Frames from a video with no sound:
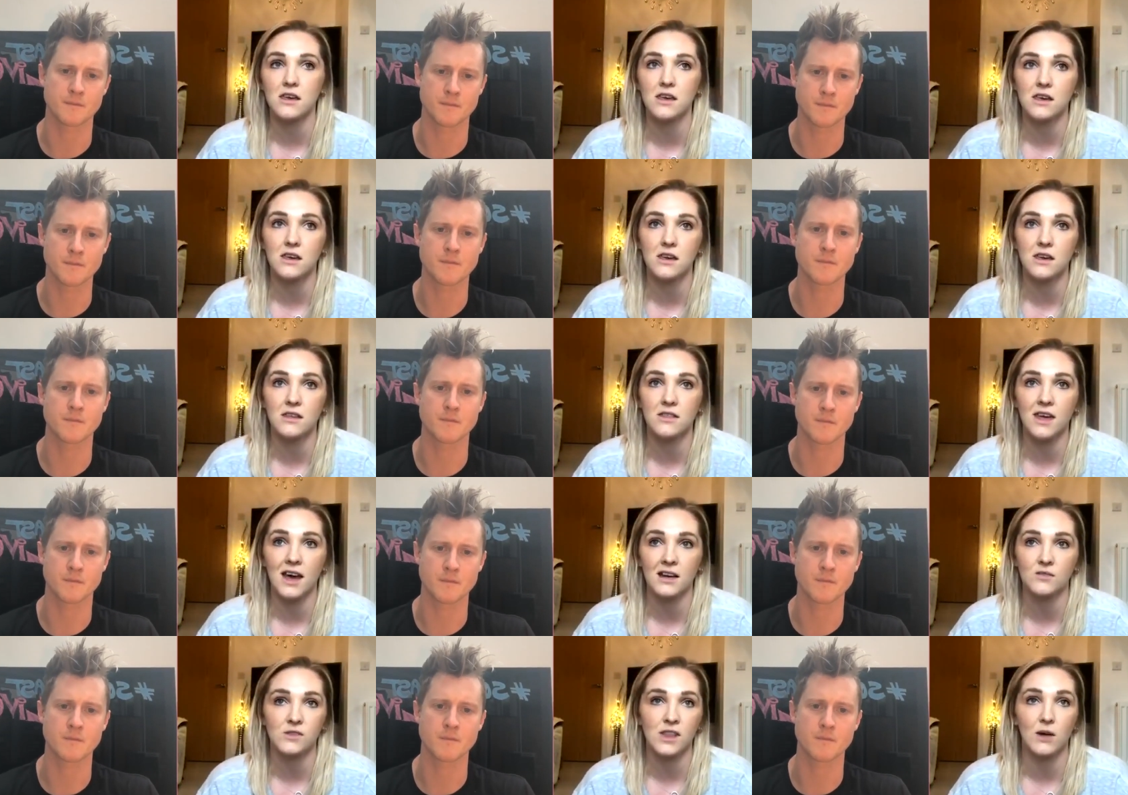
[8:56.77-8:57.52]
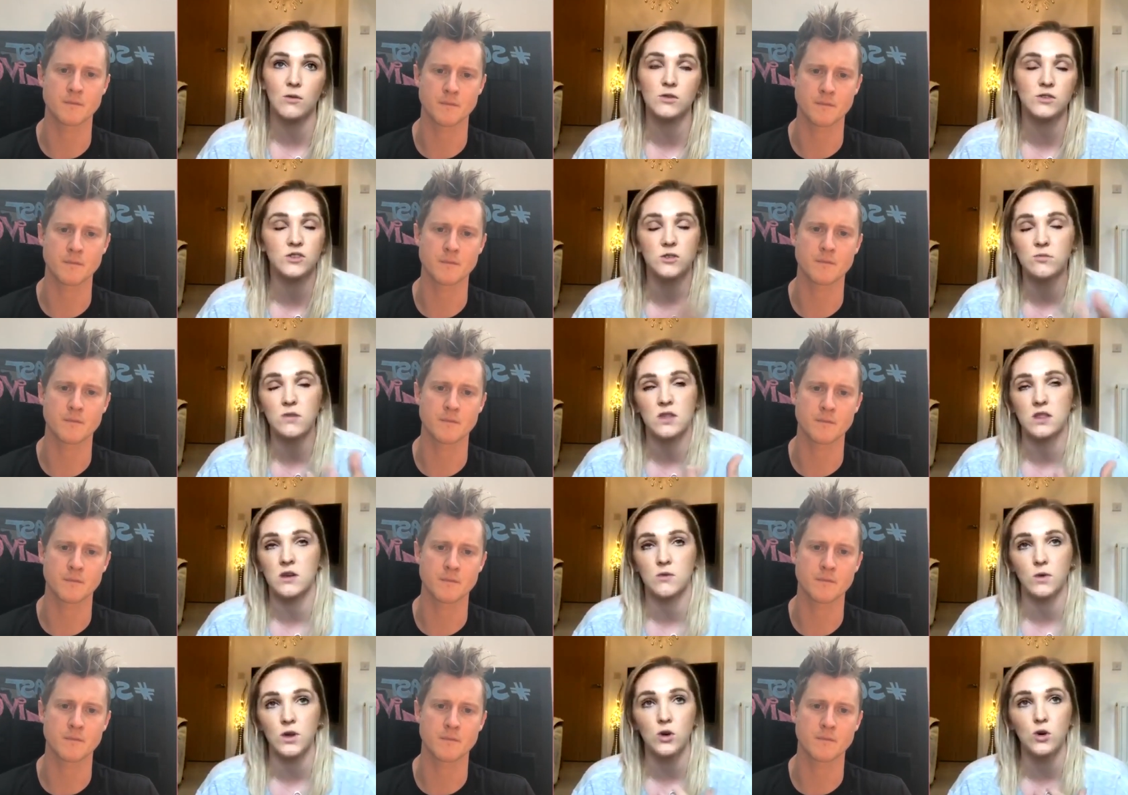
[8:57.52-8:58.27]
Speaker 1: that that was something
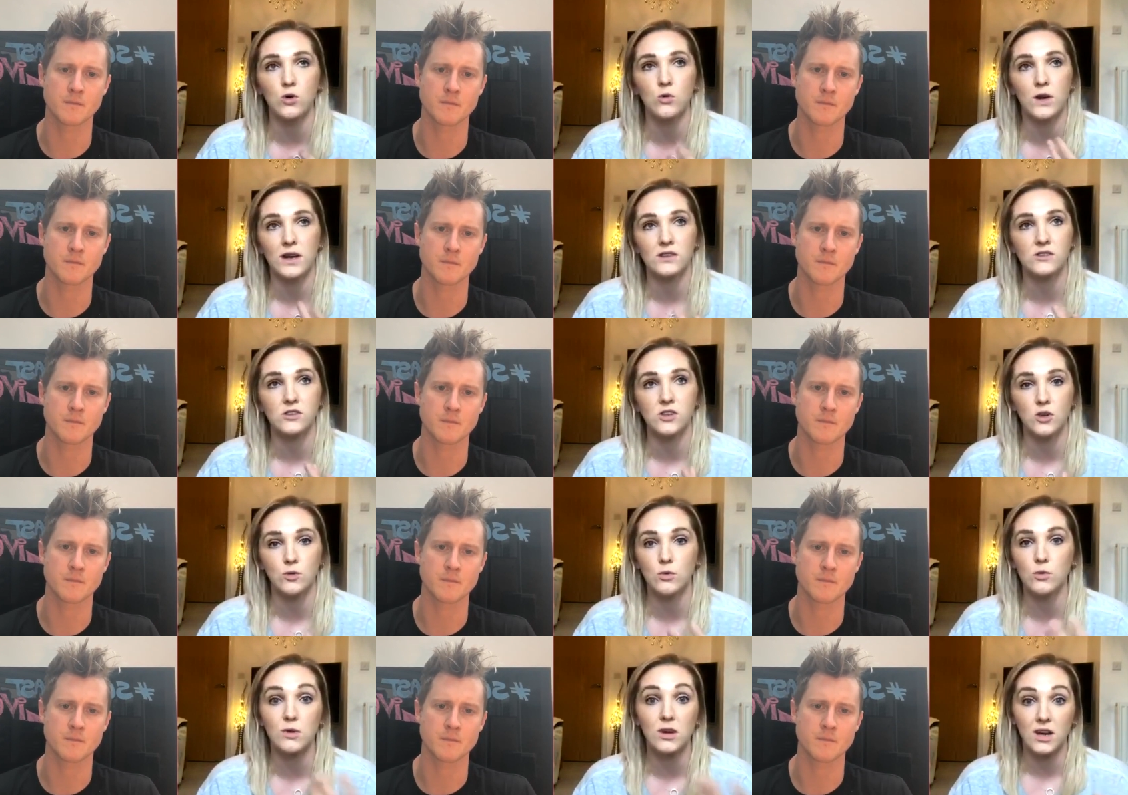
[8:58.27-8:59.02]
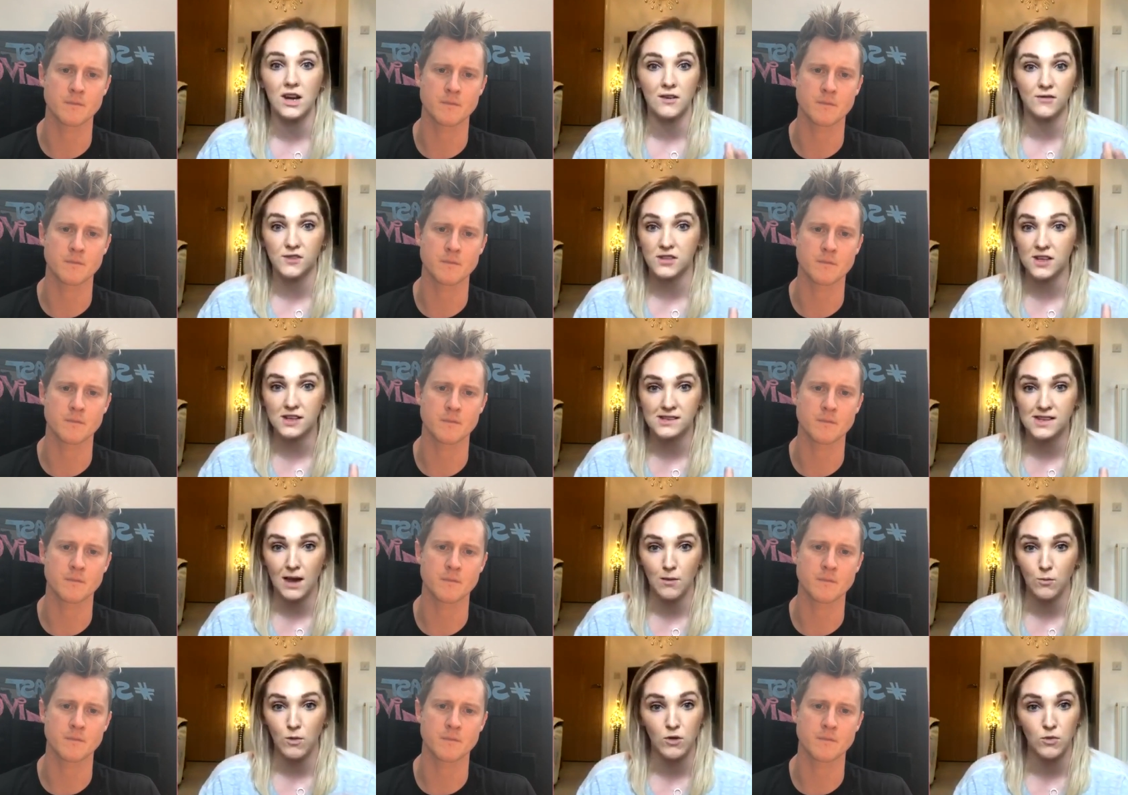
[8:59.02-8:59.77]
that we always knew we were going to have to
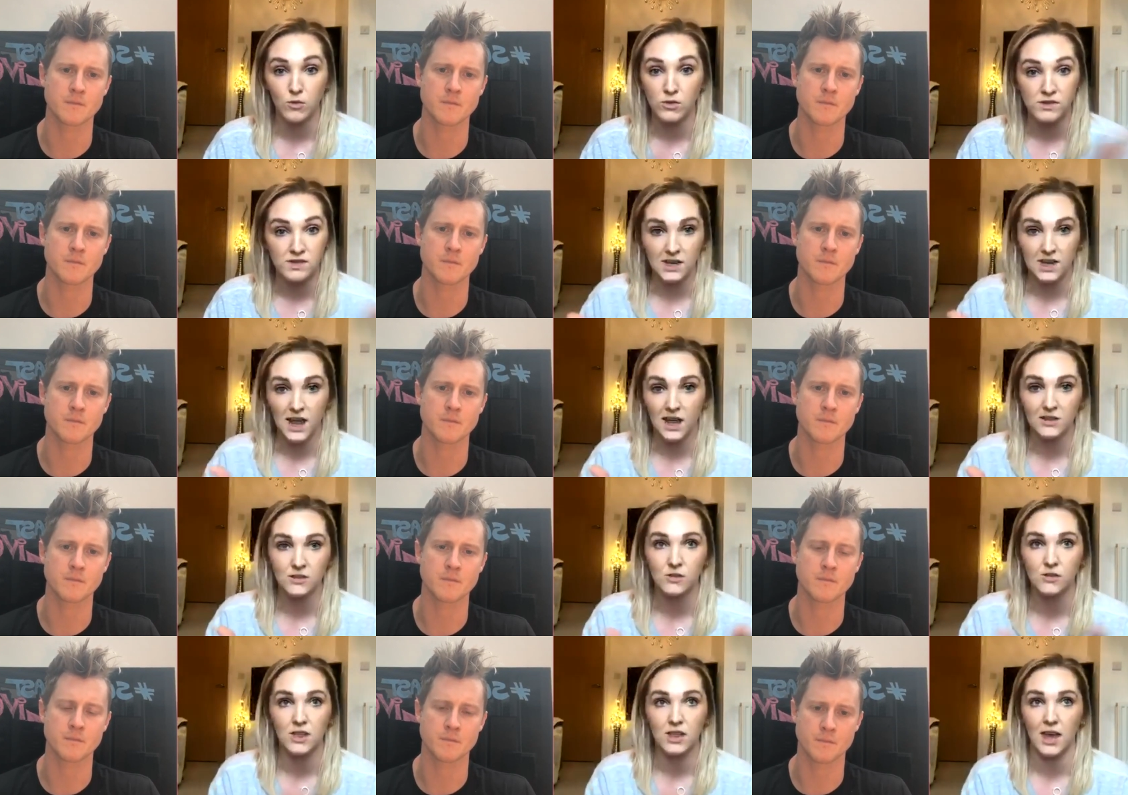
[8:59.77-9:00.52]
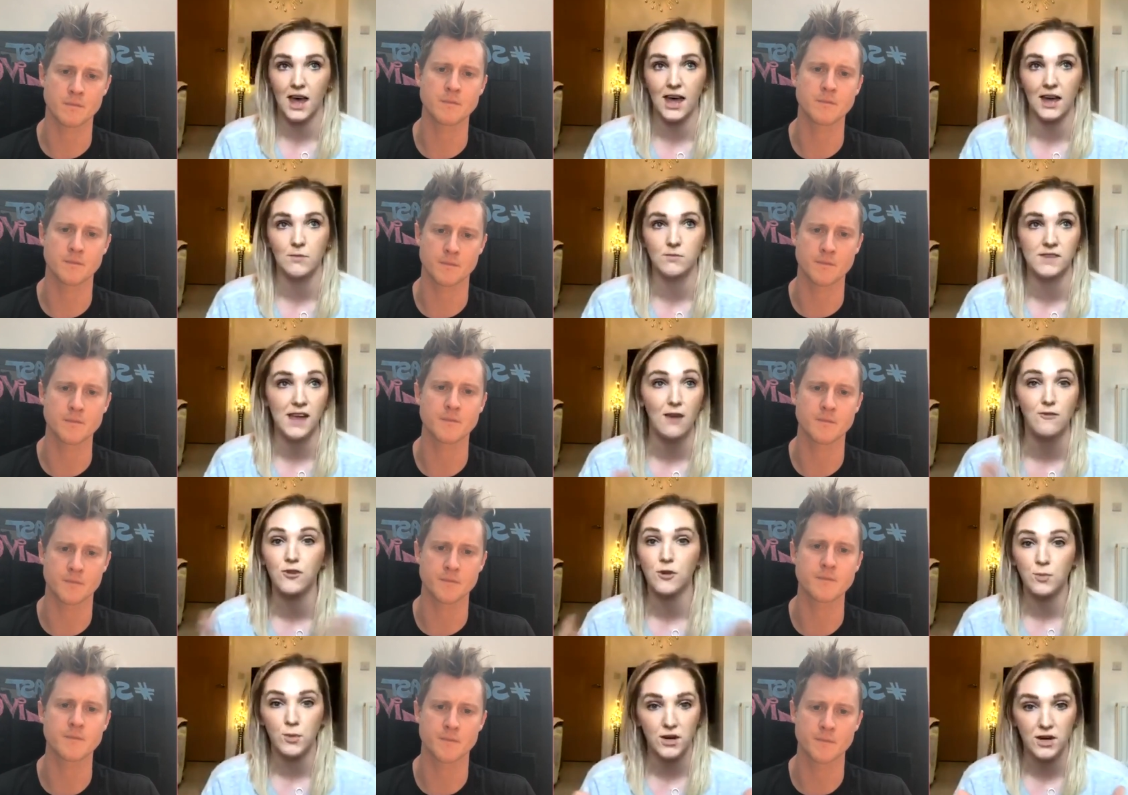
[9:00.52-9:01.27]
contend with once they cancelled the games
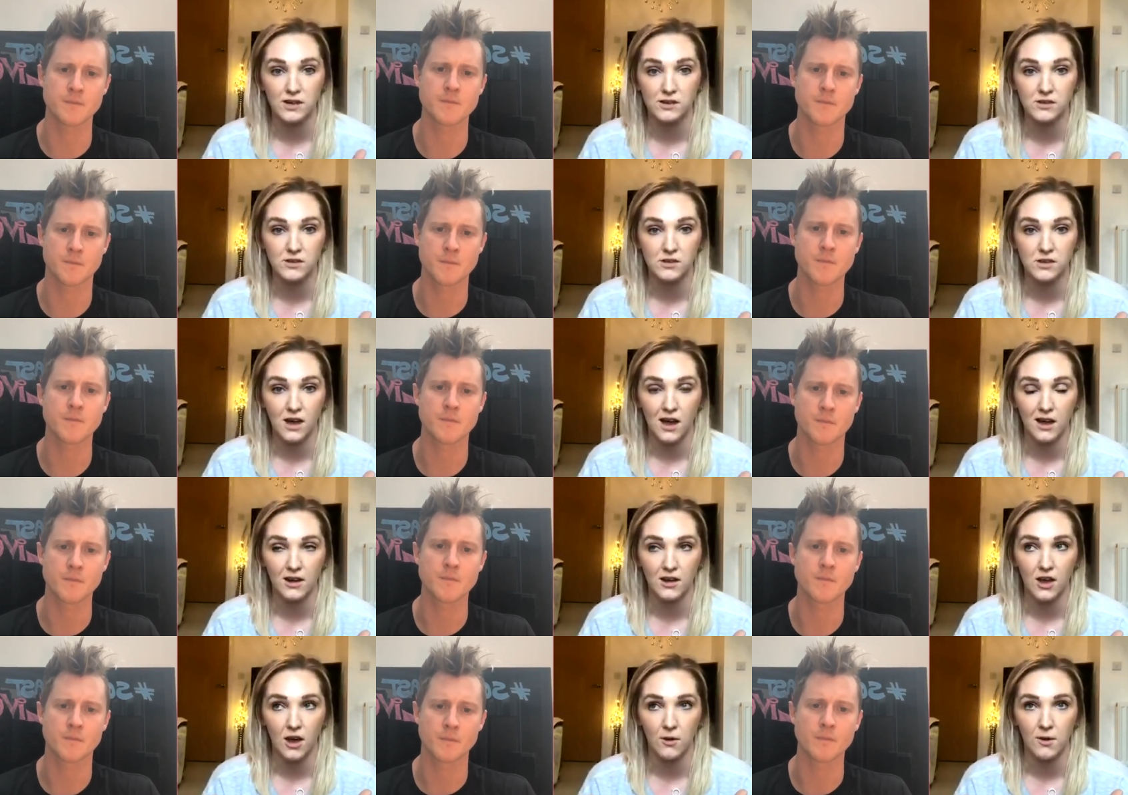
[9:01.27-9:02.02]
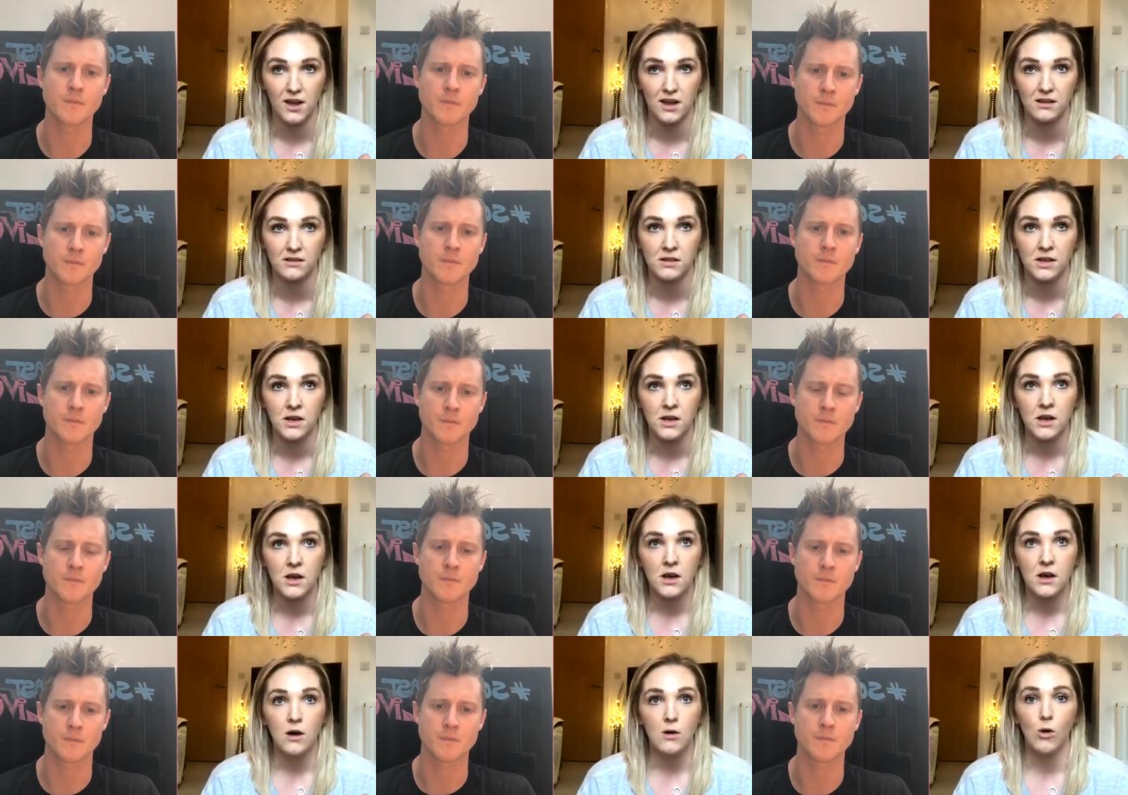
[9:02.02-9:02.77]
everybody's kind of going
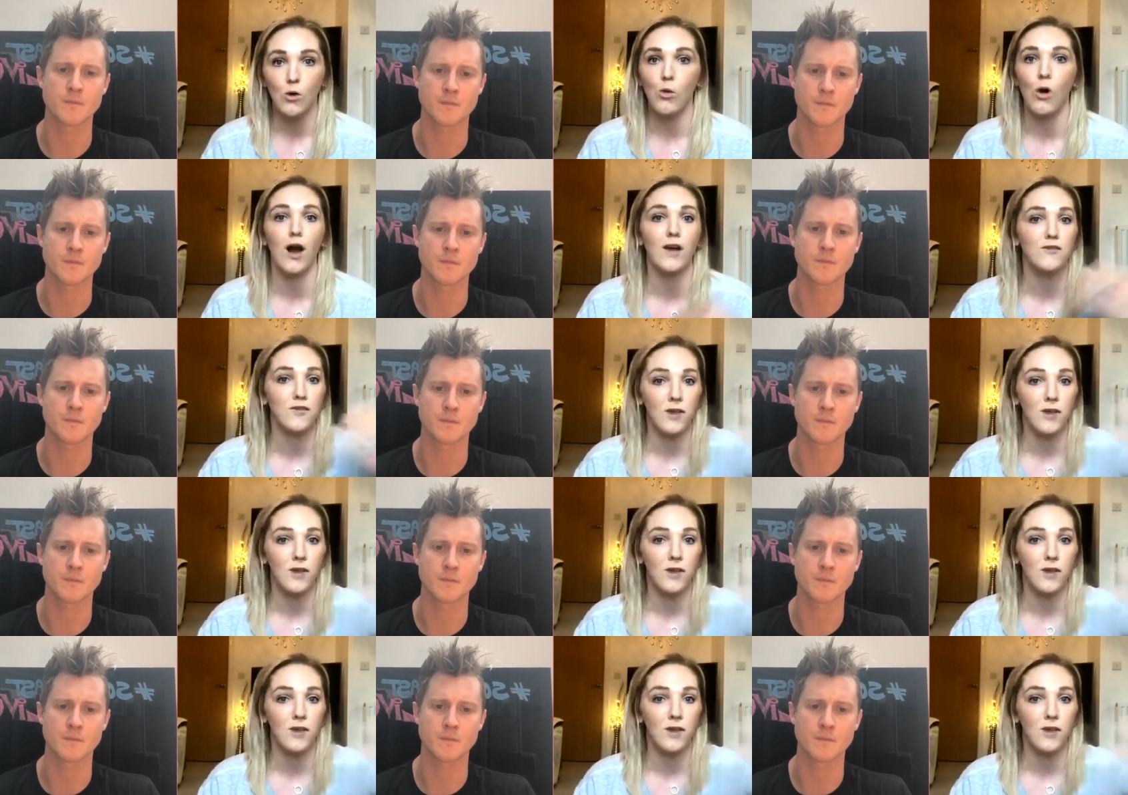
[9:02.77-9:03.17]
well what if i'm